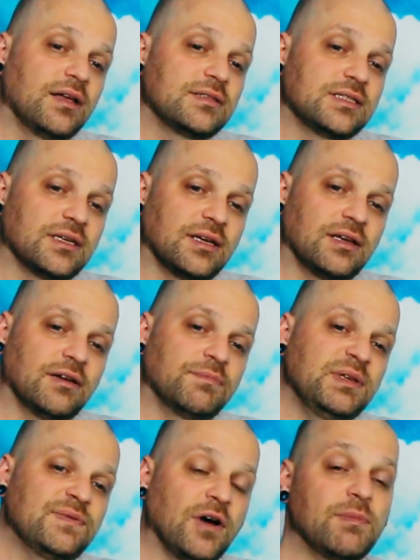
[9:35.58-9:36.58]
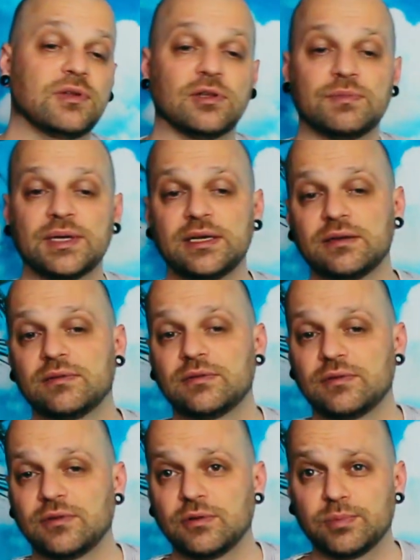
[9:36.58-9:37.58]
to beef up a little bit
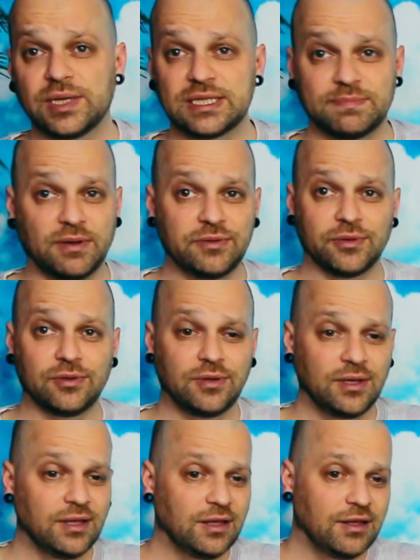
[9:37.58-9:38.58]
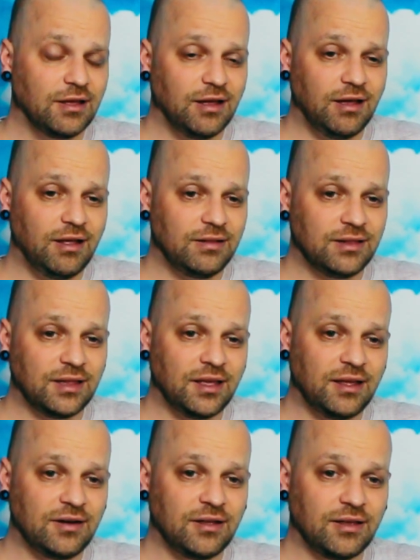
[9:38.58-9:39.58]
with this bundle, and
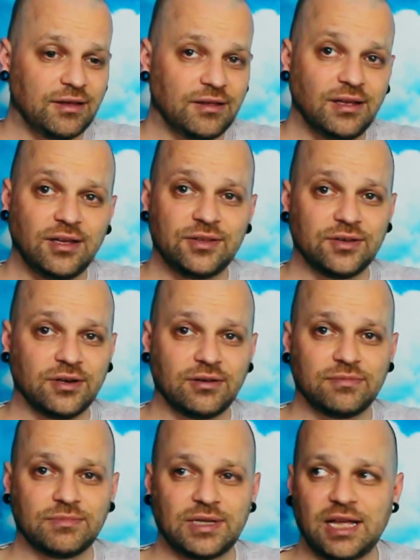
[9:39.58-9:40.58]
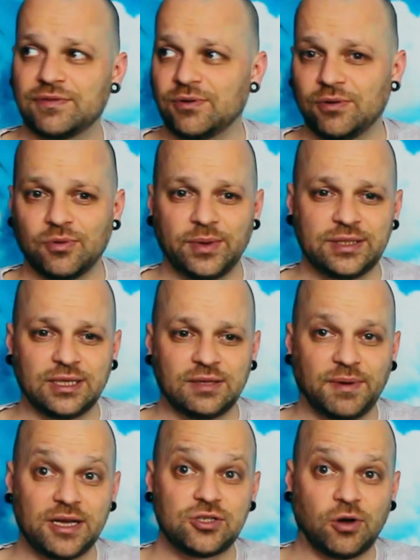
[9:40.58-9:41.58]
then, yeah, you're laughing all the way to
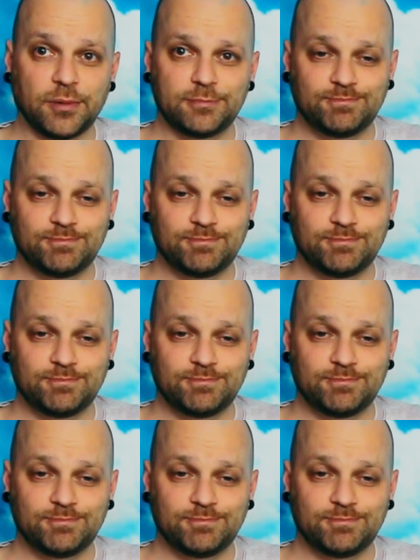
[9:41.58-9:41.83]
the pie shop.